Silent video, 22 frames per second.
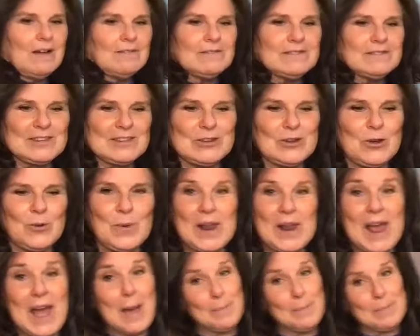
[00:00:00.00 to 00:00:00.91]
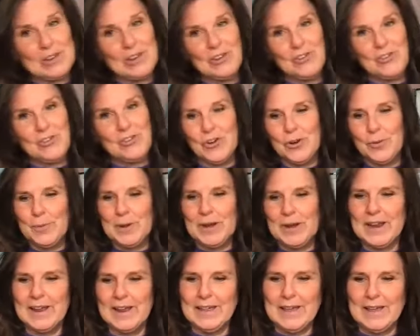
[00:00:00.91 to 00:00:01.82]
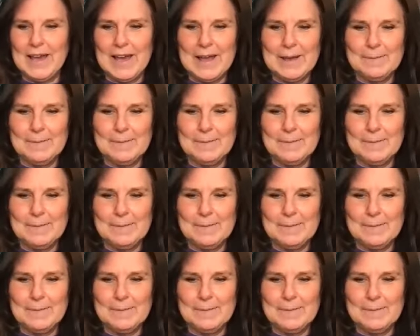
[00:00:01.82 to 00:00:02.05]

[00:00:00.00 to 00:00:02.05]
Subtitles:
obviously know what happened in Germany.